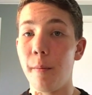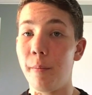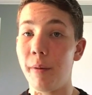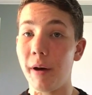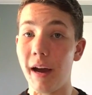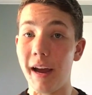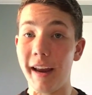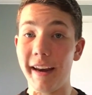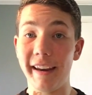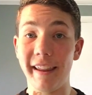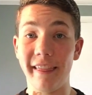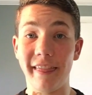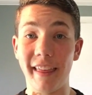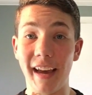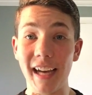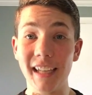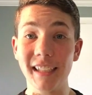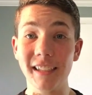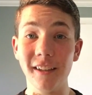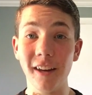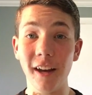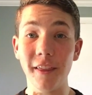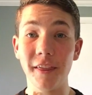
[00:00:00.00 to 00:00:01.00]
But
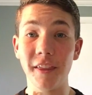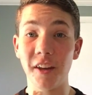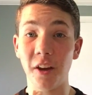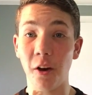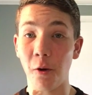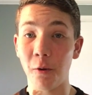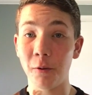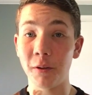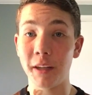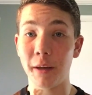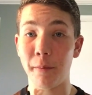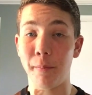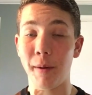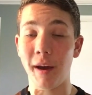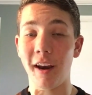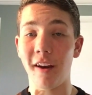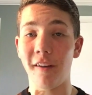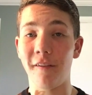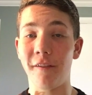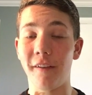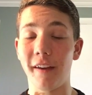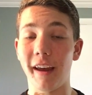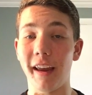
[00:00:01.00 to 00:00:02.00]
that's not the only
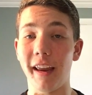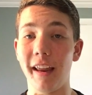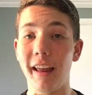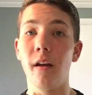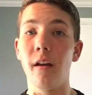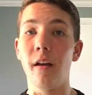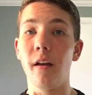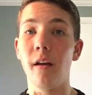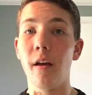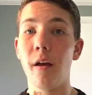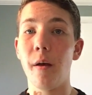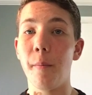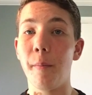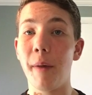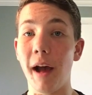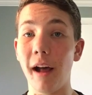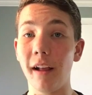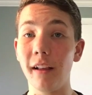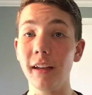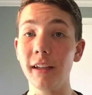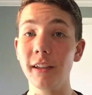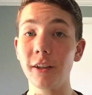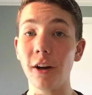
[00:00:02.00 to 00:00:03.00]
benefit.
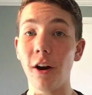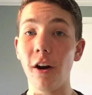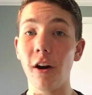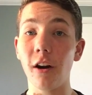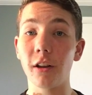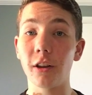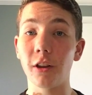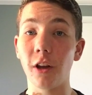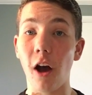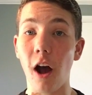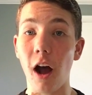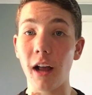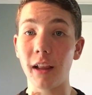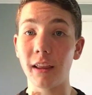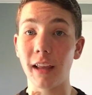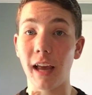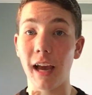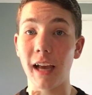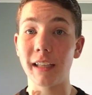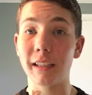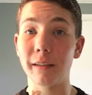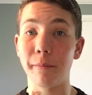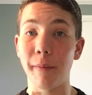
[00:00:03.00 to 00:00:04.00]
Pellets are a lot
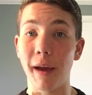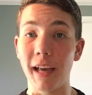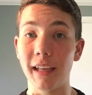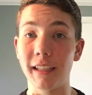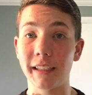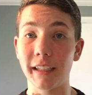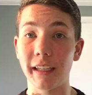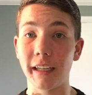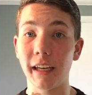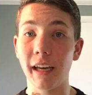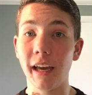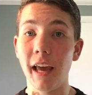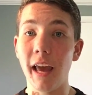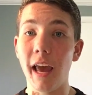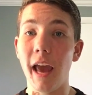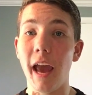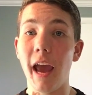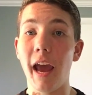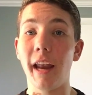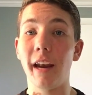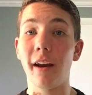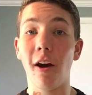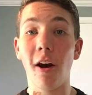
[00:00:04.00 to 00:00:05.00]
less messy,
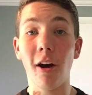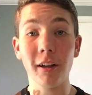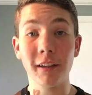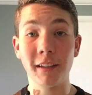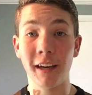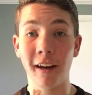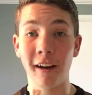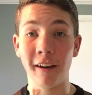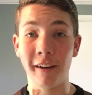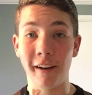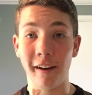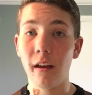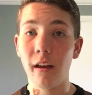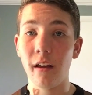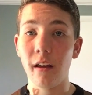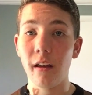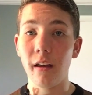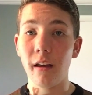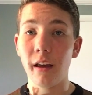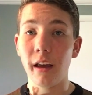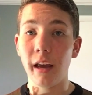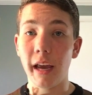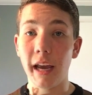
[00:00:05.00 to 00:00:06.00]
and I'll tell you,
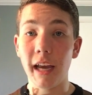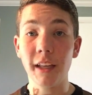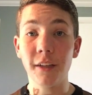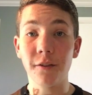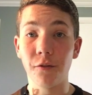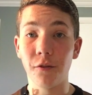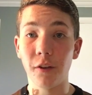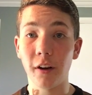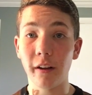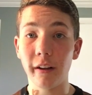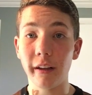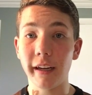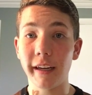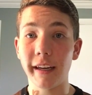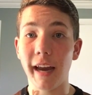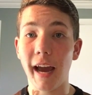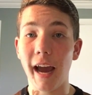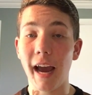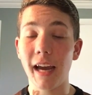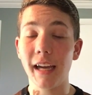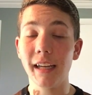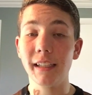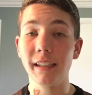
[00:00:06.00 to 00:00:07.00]
it's really
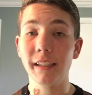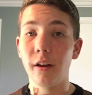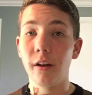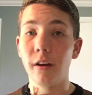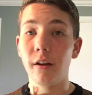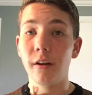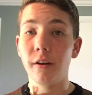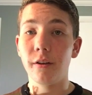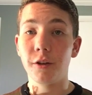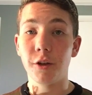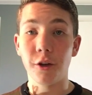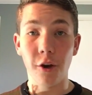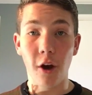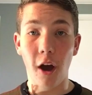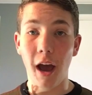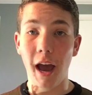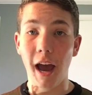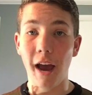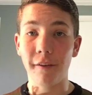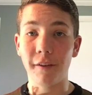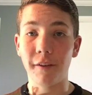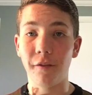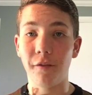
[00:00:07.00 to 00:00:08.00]
nice to not
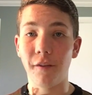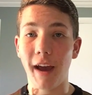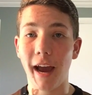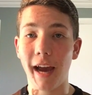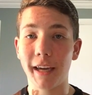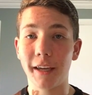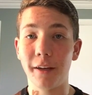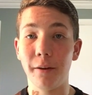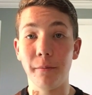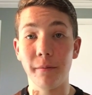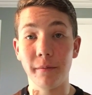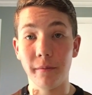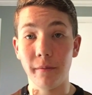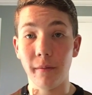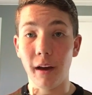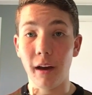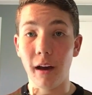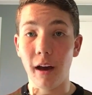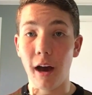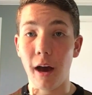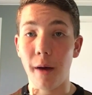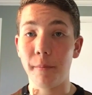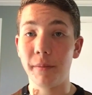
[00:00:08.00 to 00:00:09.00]
have to vacuum
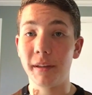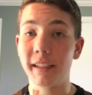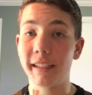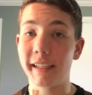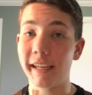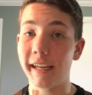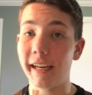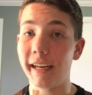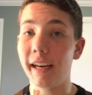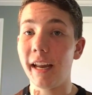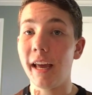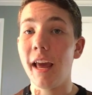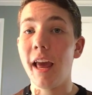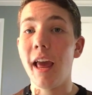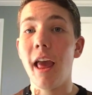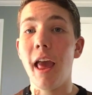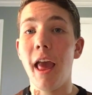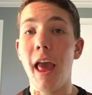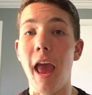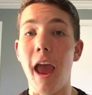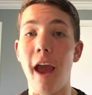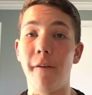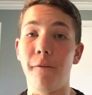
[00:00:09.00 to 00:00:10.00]
up seed
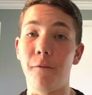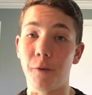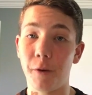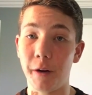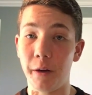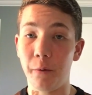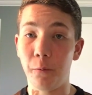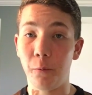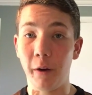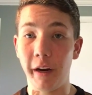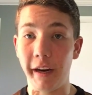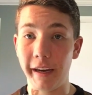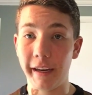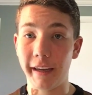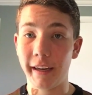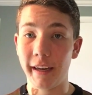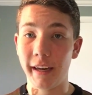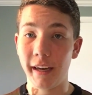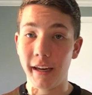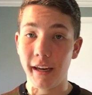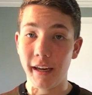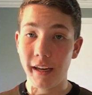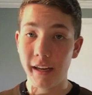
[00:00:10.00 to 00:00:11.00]
every
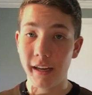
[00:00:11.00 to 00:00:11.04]
week.